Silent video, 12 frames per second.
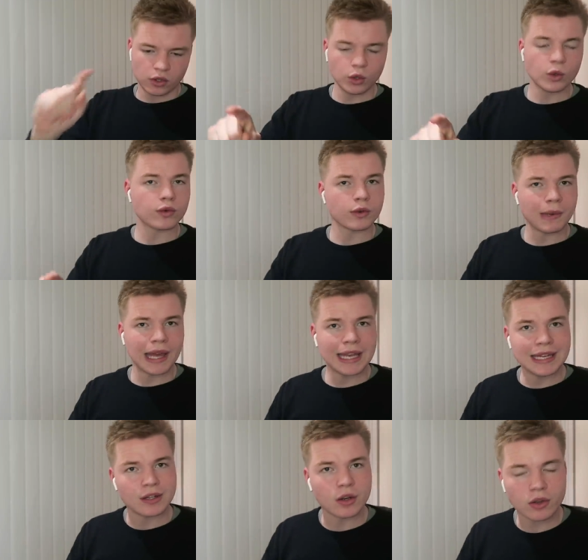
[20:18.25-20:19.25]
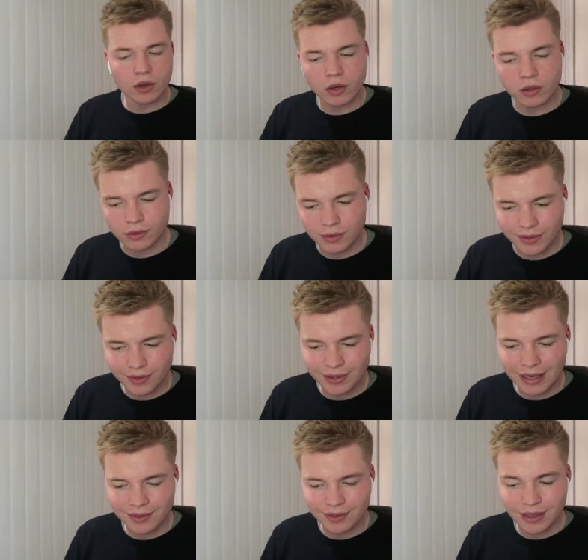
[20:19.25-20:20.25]
Two from Haydock on
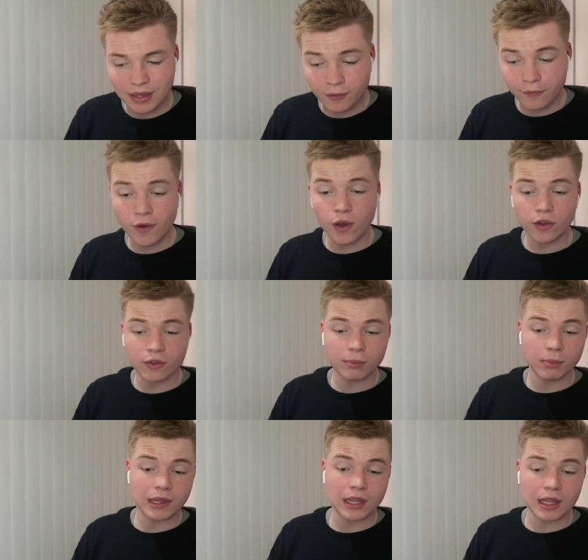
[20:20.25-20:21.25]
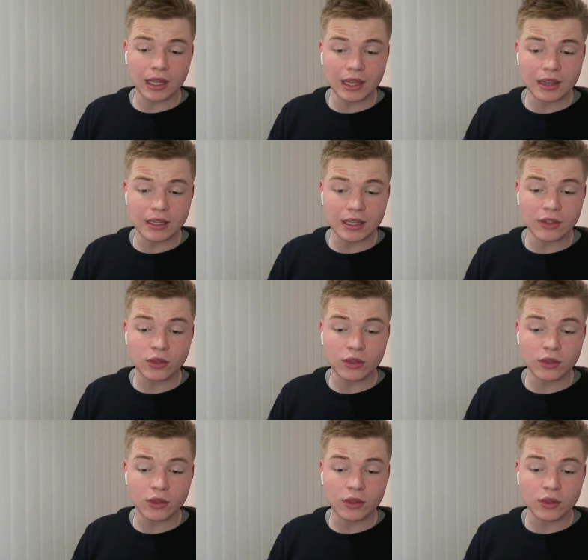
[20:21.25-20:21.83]
Saturday. The first being in the